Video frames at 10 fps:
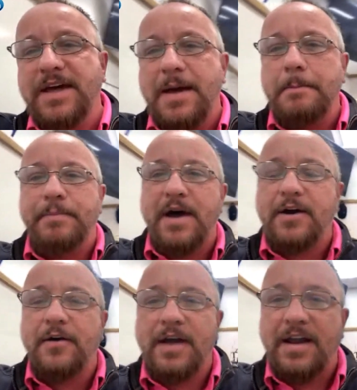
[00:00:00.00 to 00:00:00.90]
get
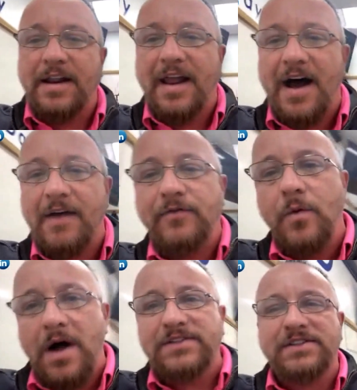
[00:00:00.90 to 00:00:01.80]
better in life,
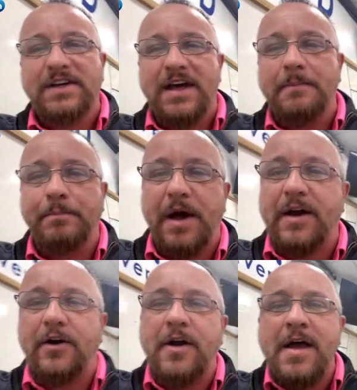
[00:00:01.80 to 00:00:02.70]
wants to get
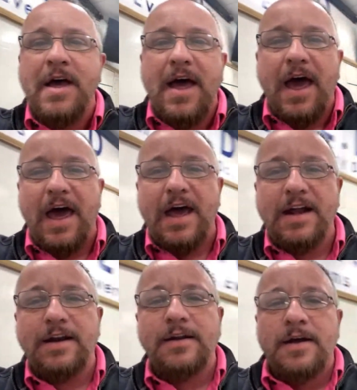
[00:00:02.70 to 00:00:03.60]
better
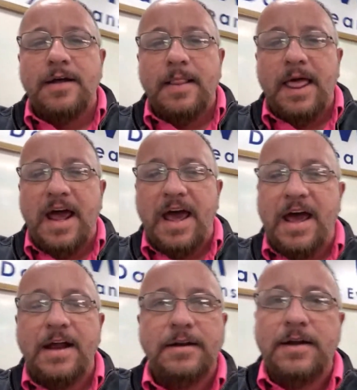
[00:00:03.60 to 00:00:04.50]
in
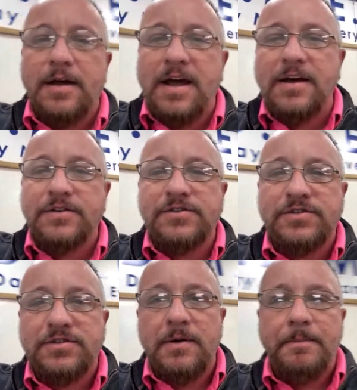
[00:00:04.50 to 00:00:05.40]
in
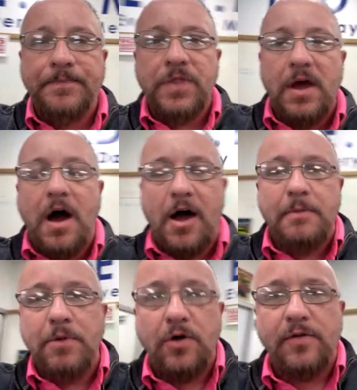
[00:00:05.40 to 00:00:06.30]
his
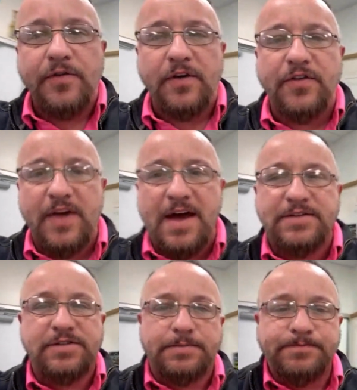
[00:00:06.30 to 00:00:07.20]
automotive
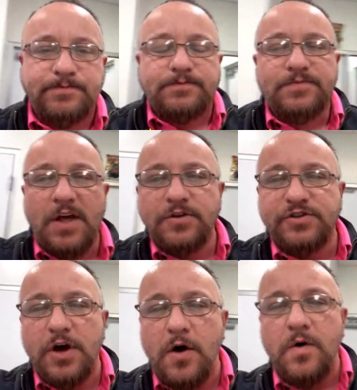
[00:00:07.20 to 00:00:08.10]
success.
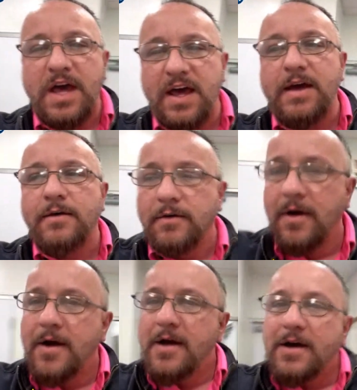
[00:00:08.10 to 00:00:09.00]
So he
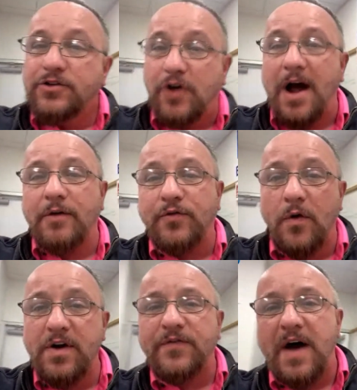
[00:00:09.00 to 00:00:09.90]
drives
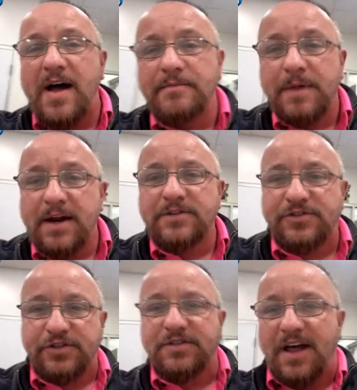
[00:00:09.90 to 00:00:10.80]
45
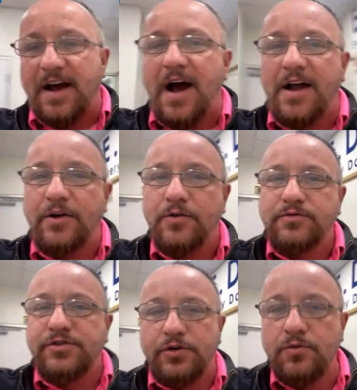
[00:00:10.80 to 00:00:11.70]
minutes, just like I
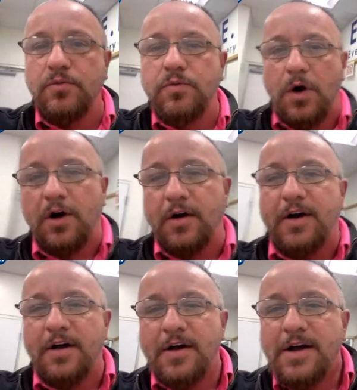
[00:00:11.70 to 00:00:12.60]
do, to
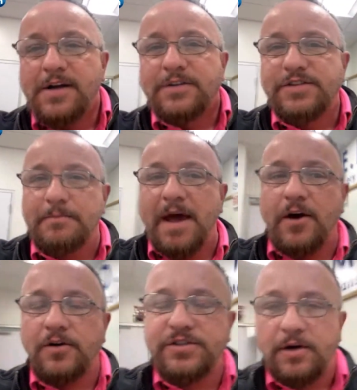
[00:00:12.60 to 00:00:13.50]
work to
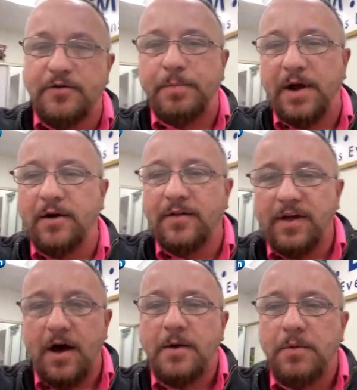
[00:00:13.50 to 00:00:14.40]
make ourselves better in
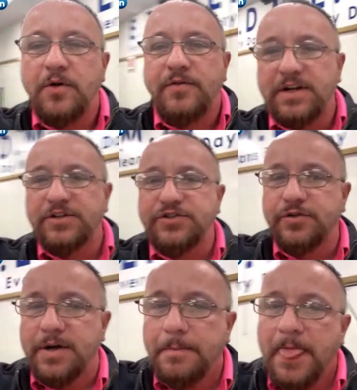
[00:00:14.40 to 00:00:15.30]
the automotive
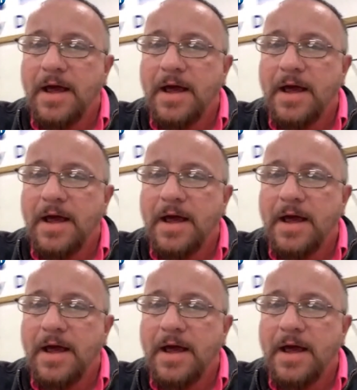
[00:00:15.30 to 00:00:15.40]
industry.